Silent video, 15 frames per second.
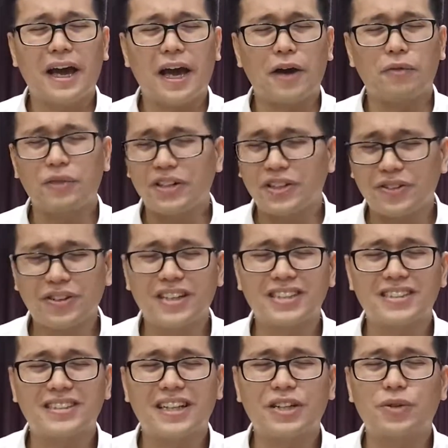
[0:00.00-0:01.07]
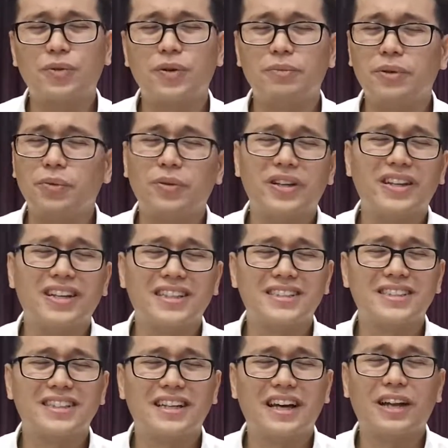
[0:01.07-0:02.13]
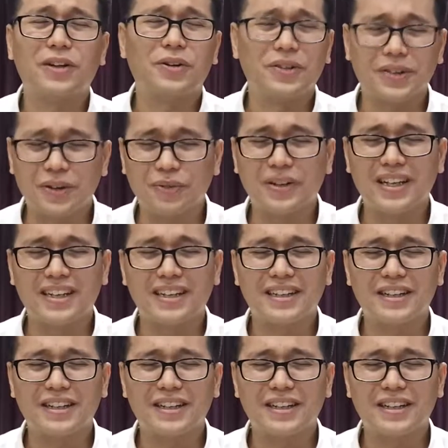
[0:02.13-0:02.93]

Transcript: And we trust that you will be with us along the way.